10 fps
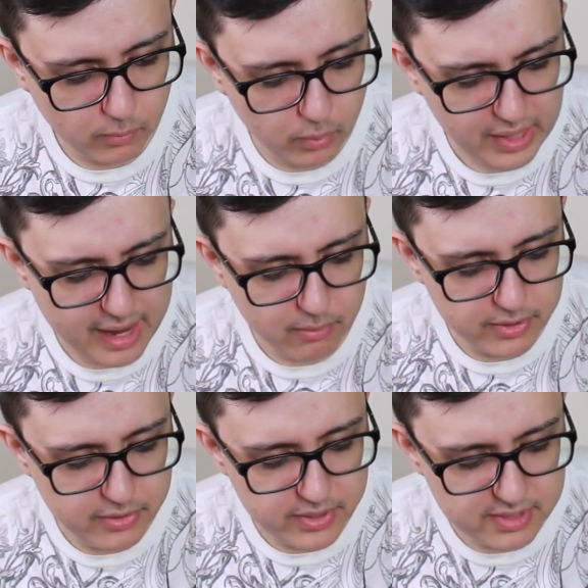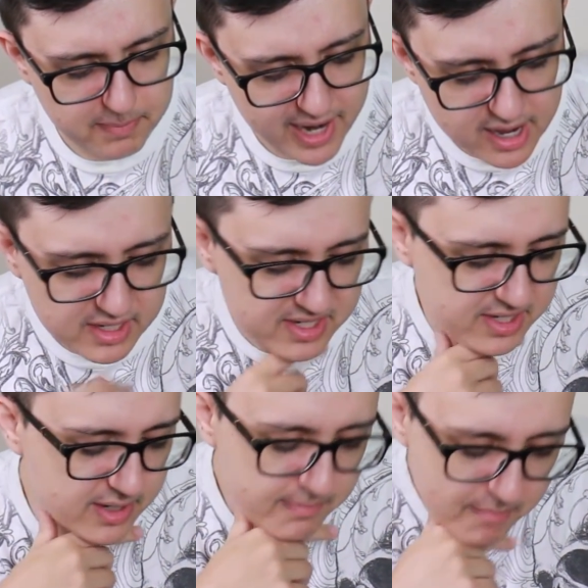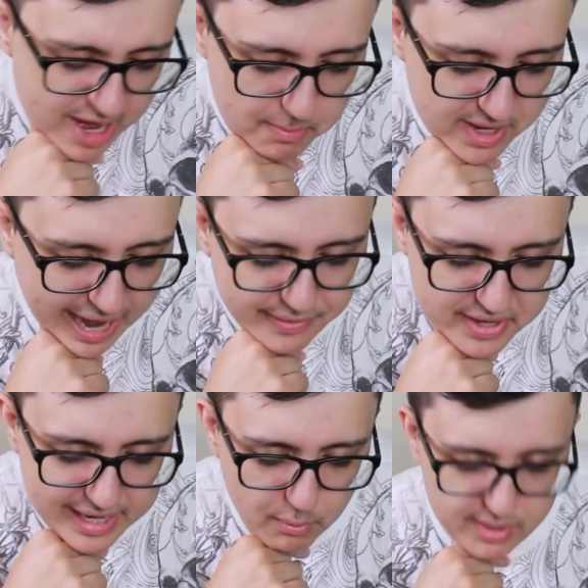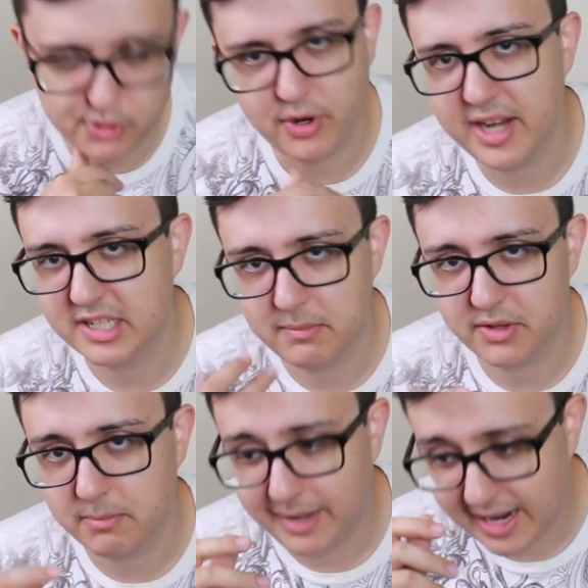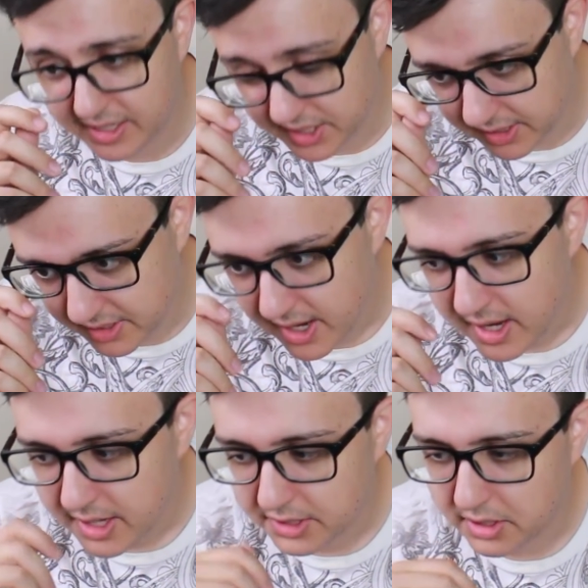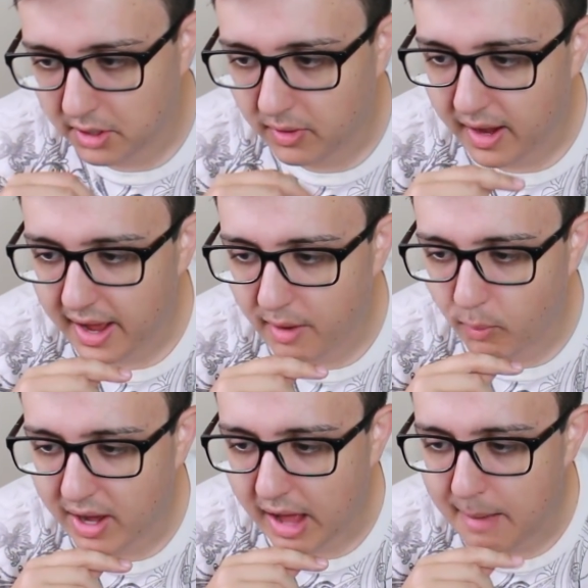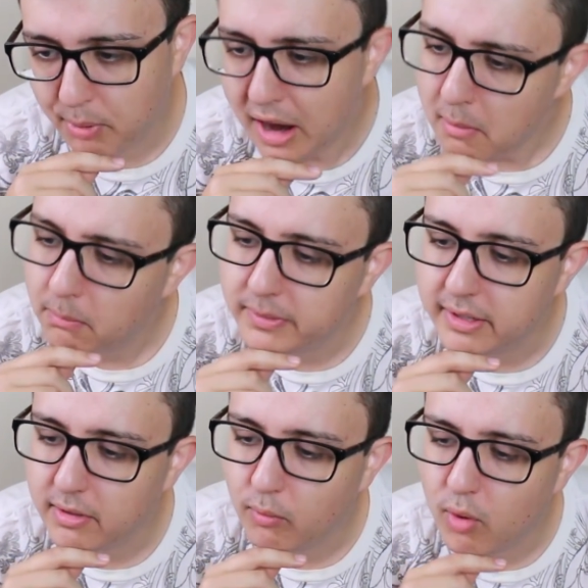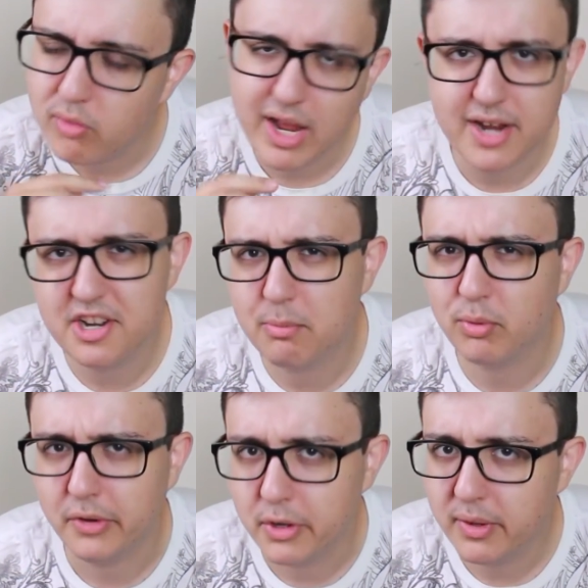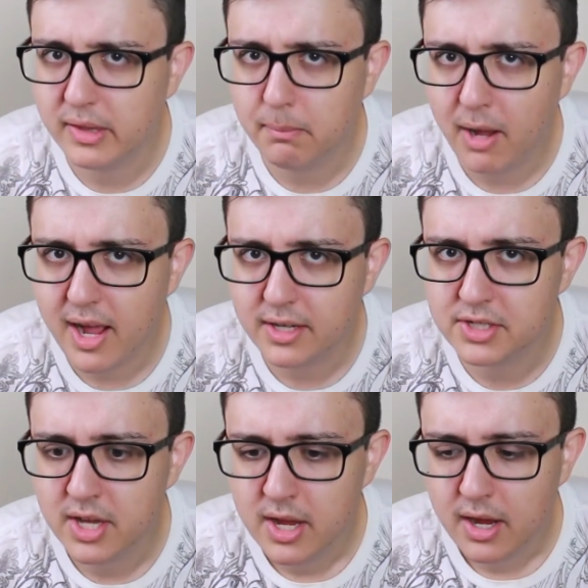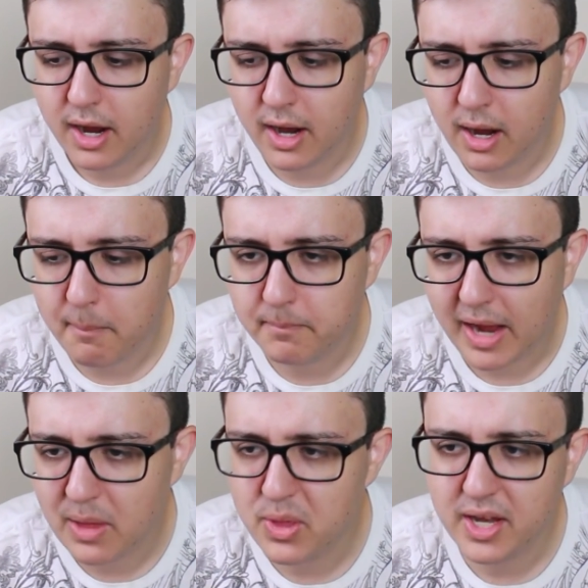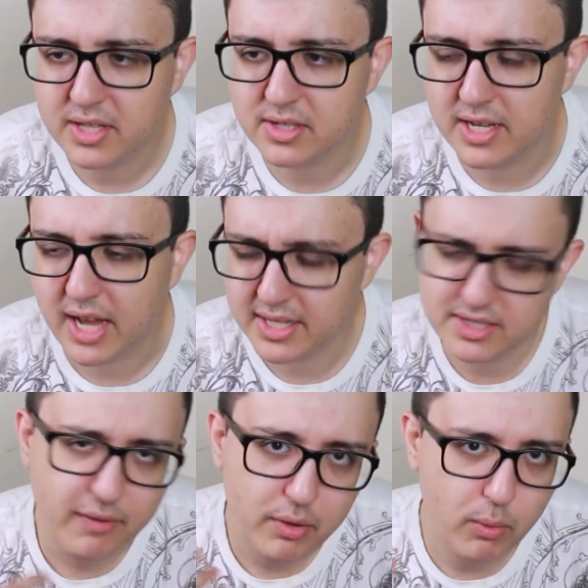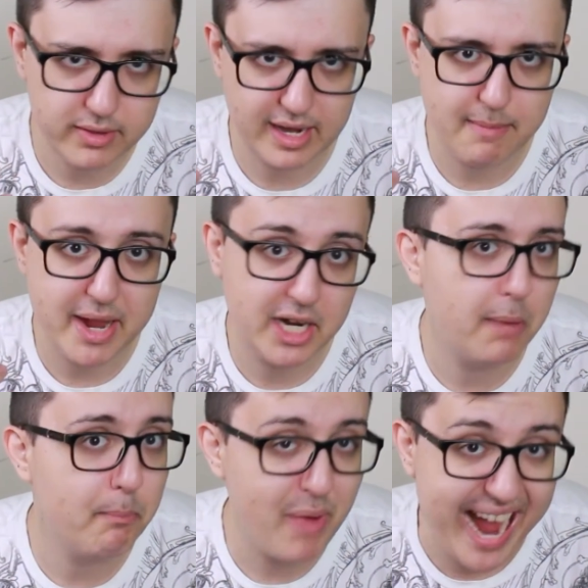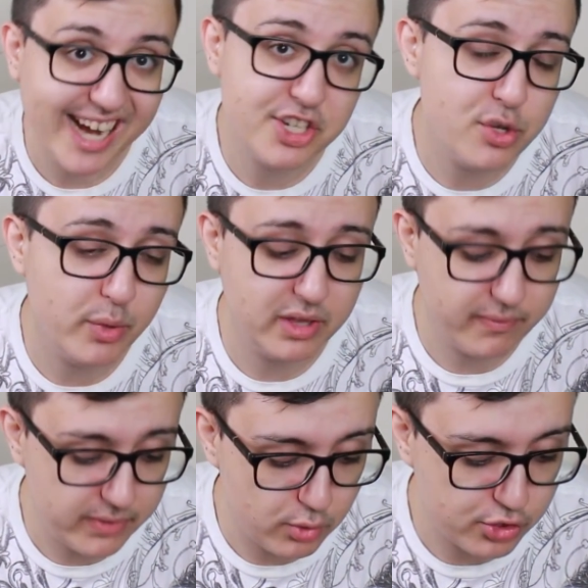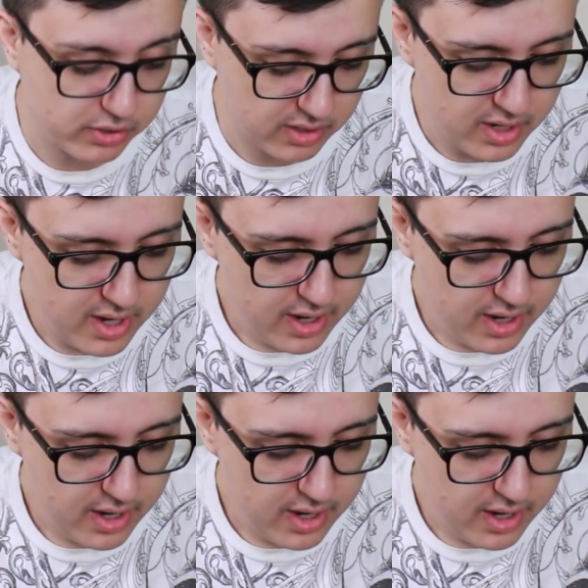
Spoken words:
Will I renew this box? Maybe. I think I want to try some other boxes. So while I probably won't end up renewing the box, I think it's definitely one that I may come back to in the future.